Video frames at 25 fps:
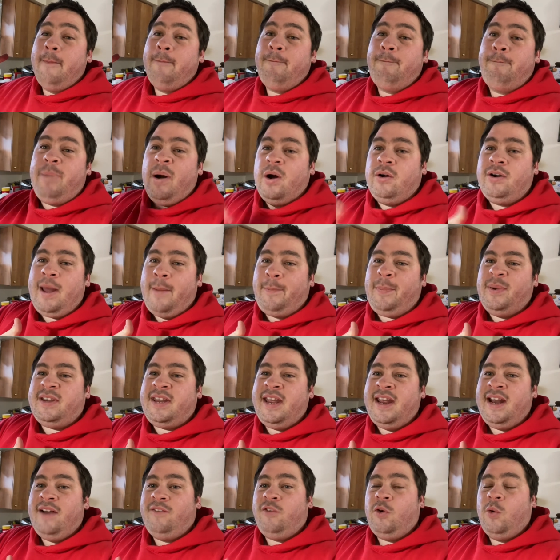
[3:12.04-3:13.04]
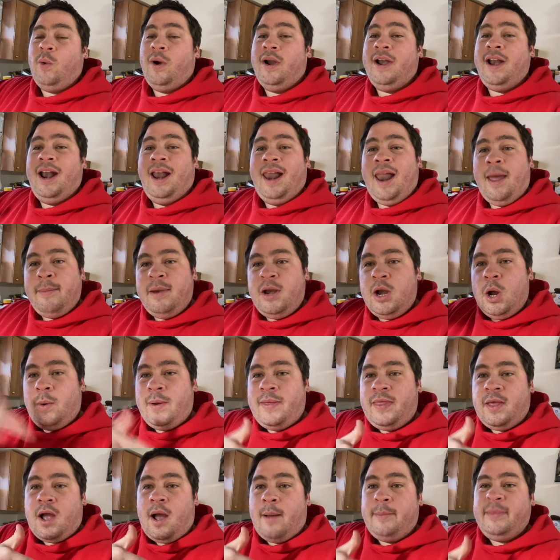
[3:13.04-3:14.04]
bon appetit, everyone, and let me know
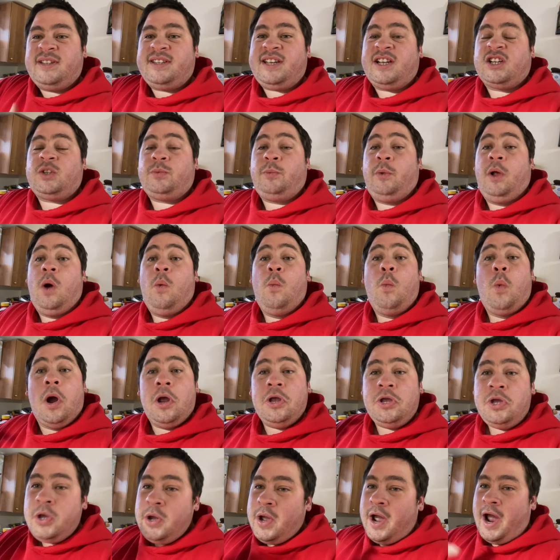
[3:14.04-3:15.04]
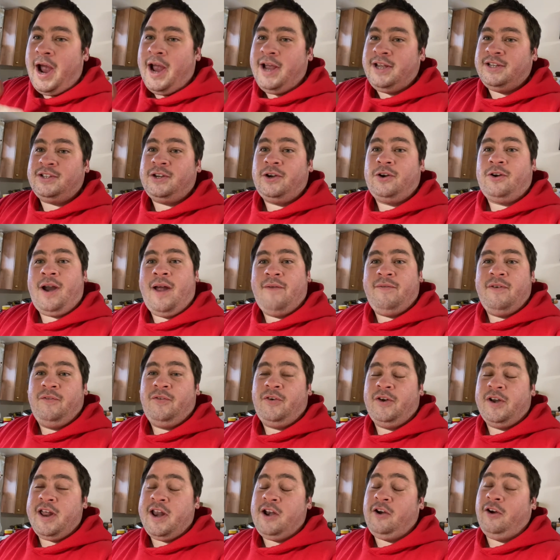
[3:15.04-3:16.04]
in the comment section below what you guys are having
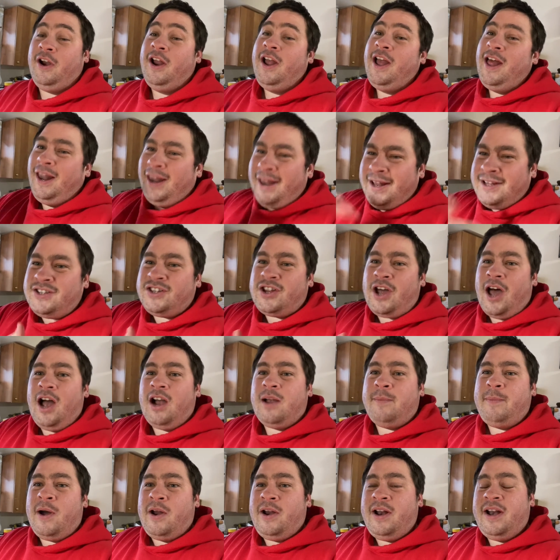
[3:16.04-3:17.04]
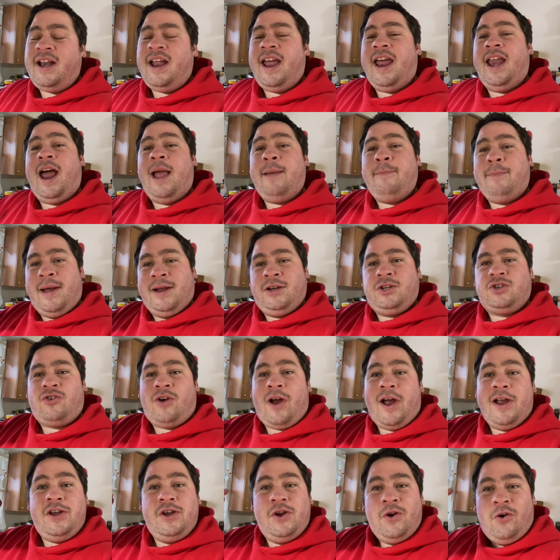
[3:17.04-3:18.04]
for dinner. Let's talk about it, and I might
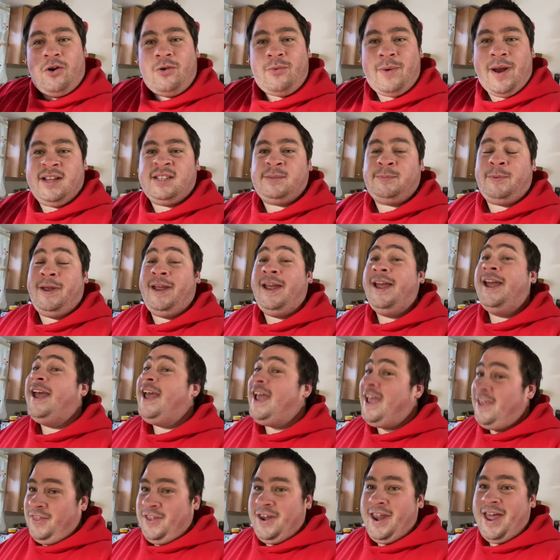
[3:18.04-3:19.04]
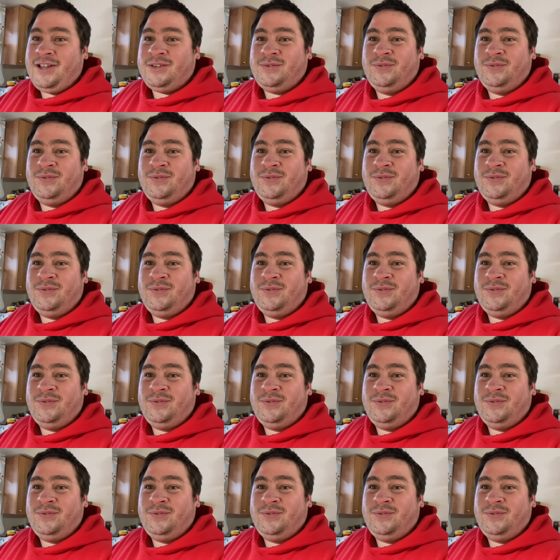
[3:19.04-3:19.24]
try your recipe in the next